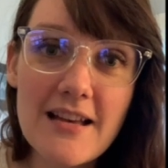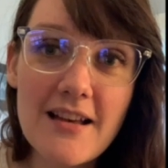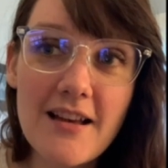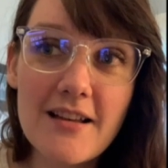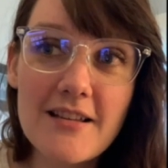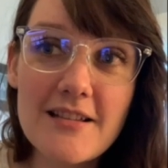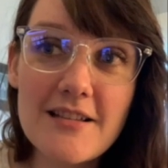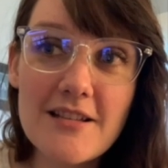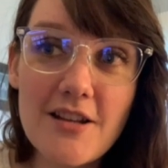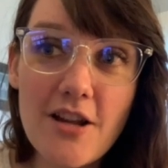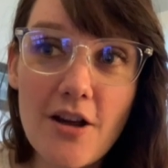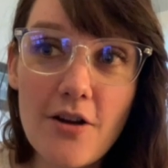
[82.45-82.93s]

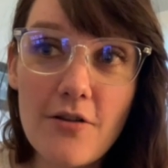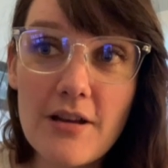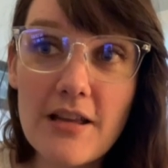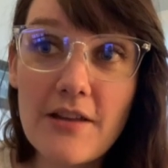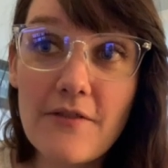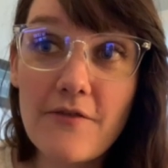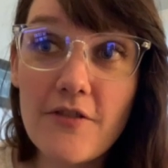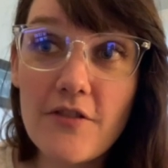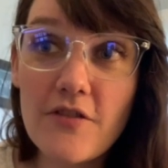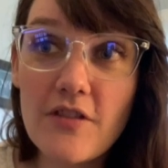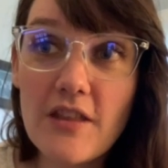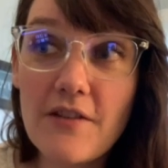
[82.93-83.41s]
You know,
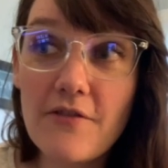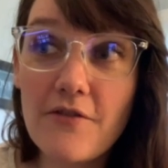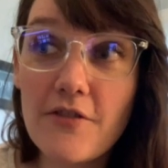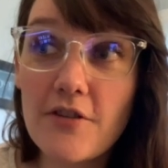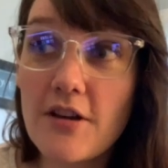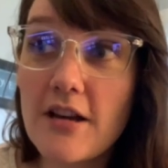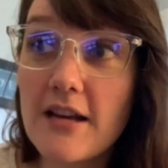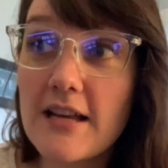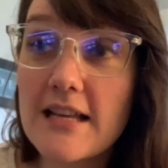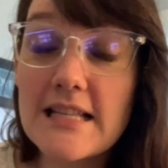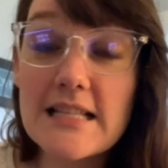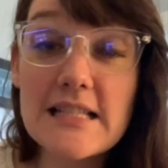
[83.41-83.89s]
if
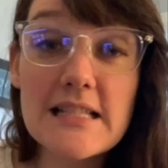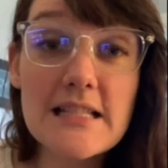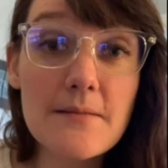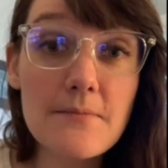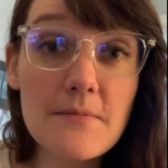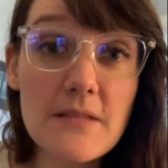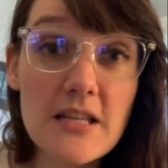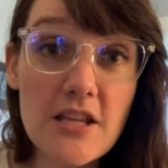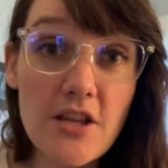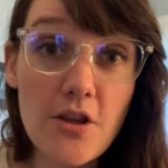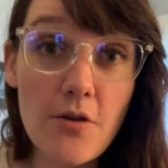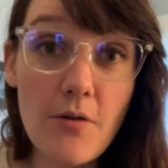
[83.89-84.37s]
there is
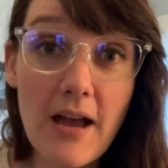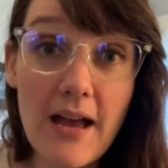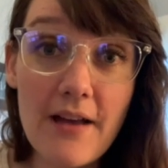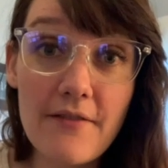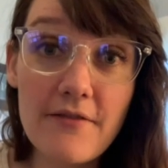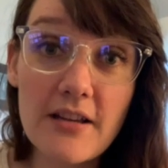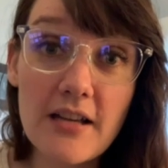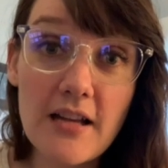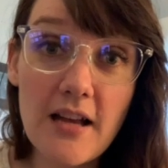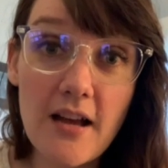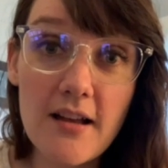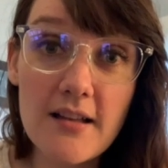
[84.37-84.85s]
something you
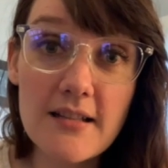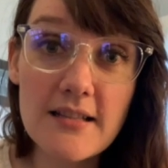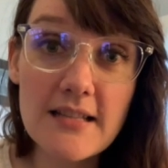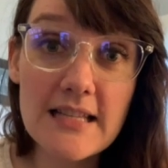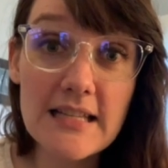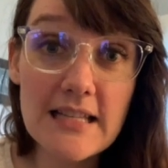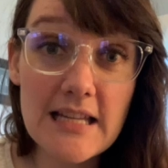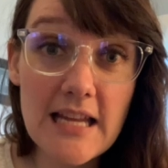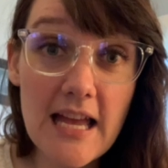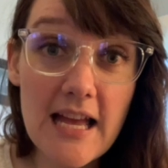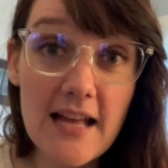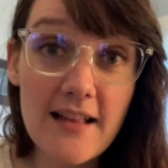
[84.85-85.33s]
haven't gotten
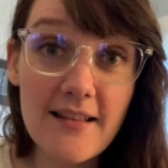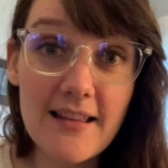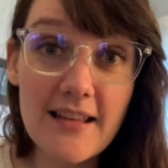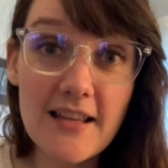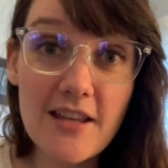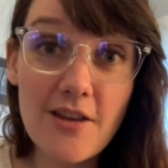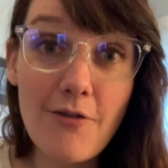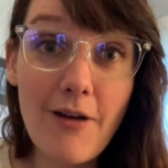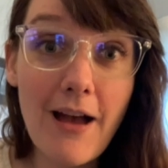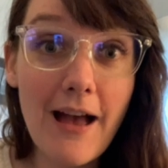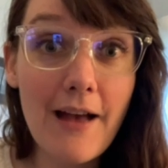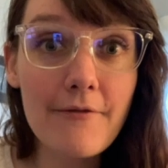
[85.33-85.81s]
in yet, like
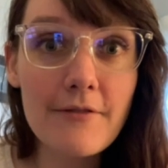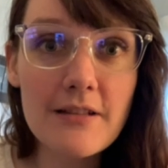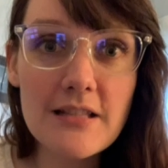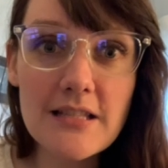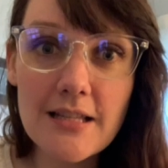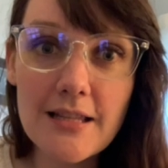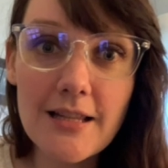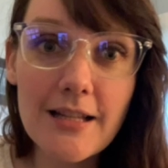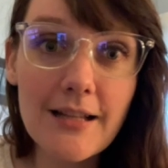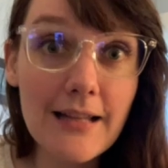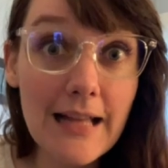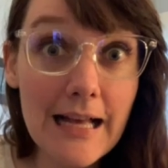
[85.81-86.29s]
you haven't
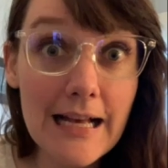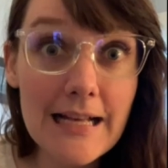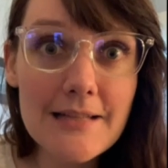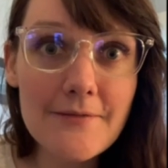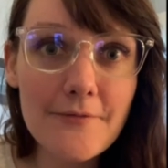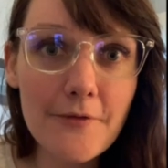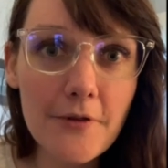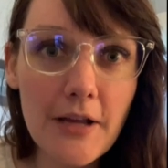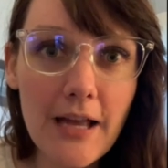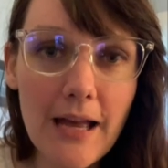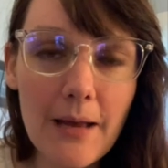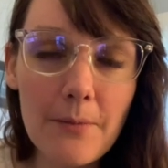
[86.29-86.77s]
done the last
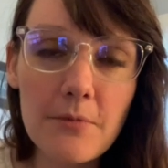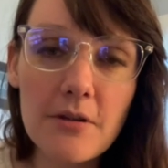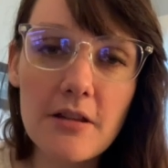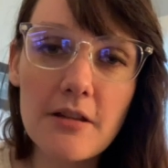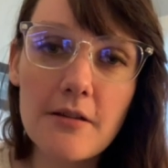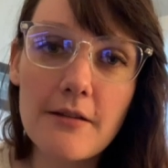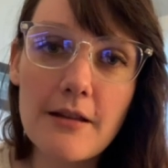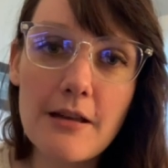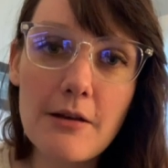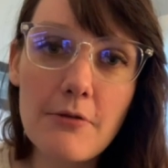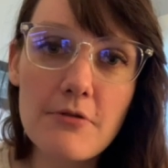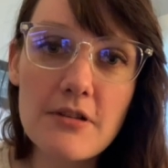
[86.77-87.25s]

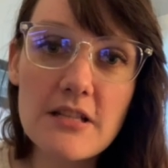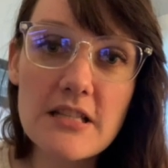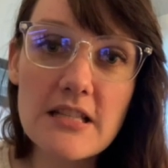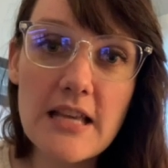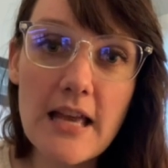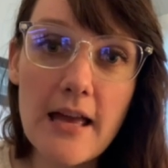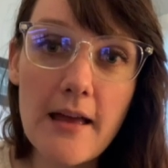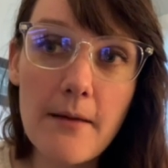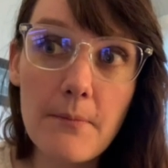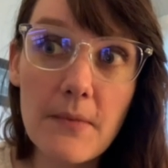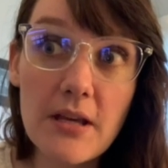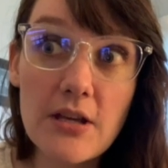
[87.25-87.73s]
vocabulary quiz
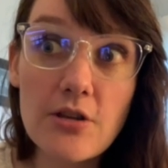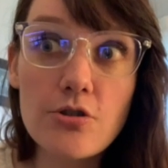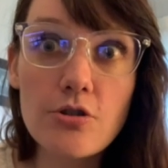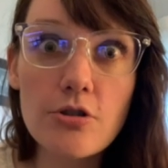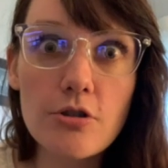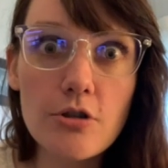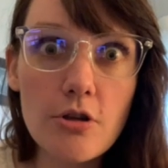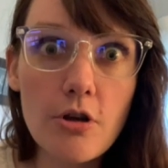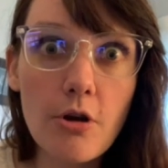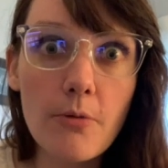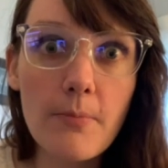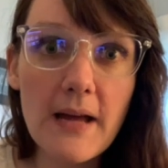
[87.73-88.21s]
yet, make sure
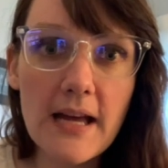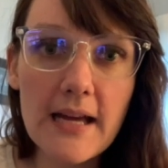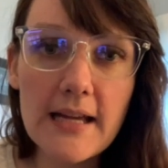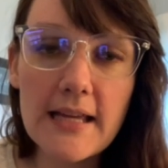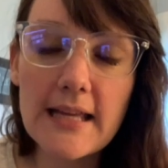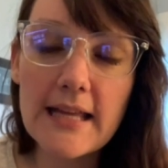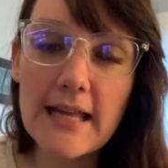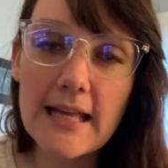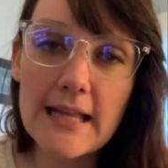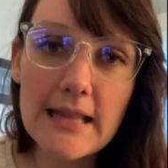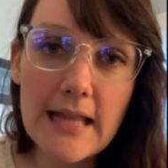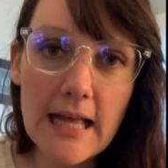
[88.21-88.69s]
you go back
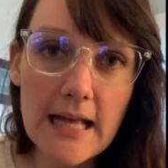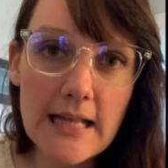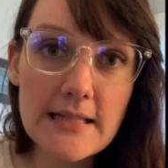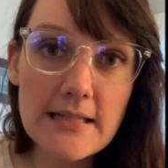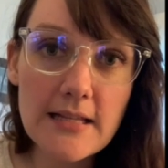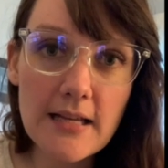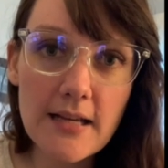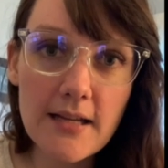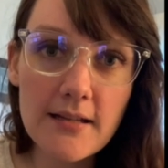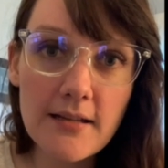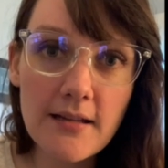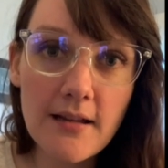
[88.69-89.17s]
and get that
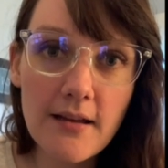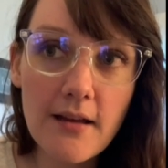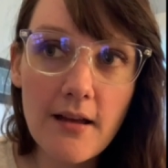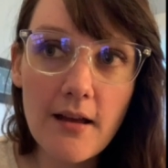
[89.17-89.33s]
done